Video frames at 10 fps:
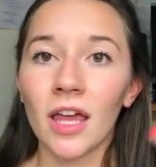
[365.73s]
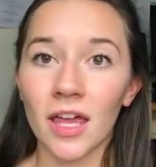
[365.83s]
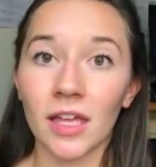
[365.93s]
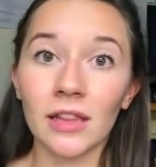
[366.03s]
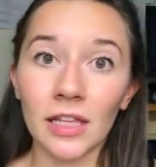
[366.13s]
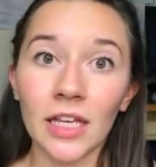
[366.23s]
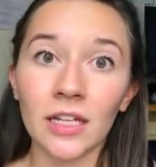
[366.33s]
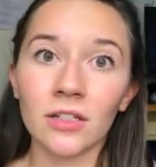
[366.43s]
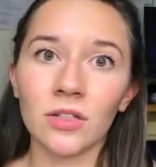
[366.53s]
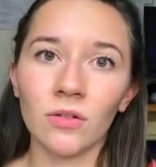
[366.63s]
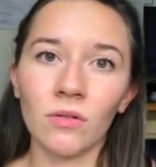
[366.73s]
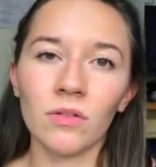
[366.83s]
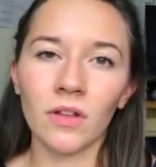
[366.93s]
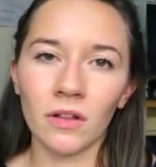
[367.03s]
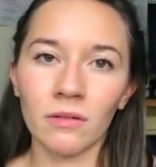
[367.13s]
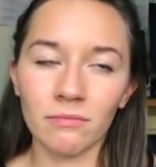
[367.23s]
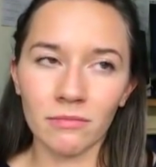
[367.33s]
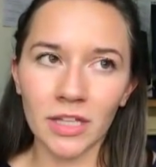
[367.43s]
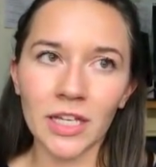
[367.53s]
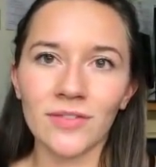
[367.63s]
it can lead to the
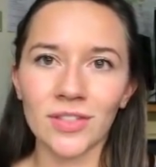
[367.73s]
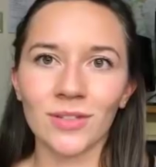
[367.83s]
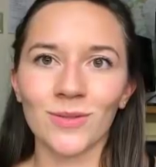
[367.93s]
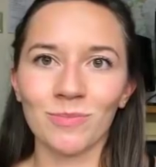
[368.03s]
leaves